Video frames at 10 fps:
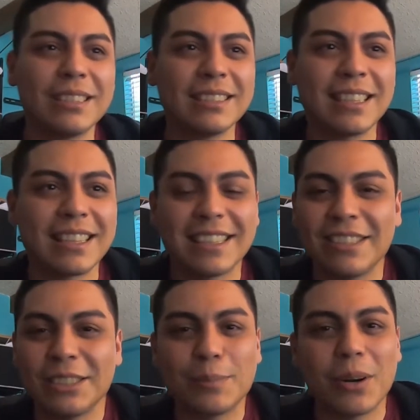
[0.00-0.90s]
It's like, you
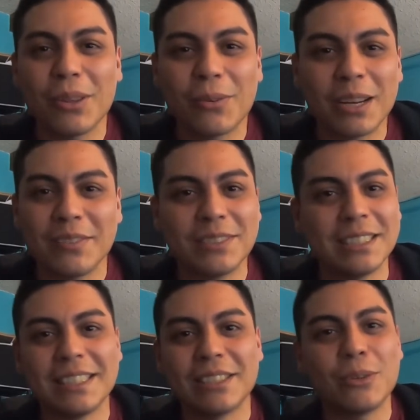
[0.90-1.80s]
know, it's part of the rave
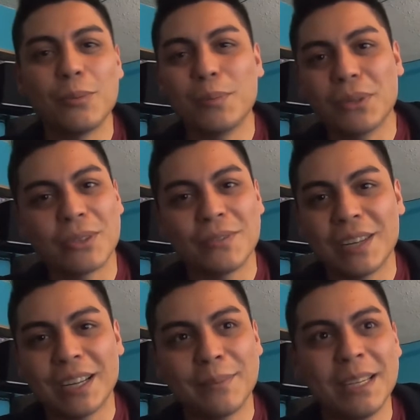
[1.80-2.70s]
scene, the whole plur
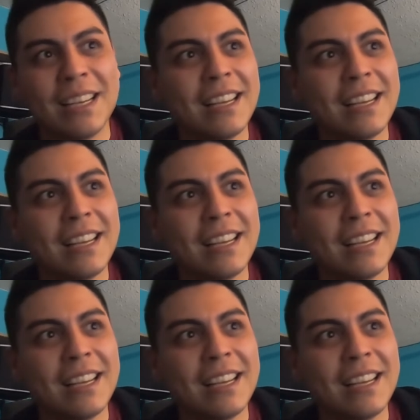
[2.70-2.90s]
vibe.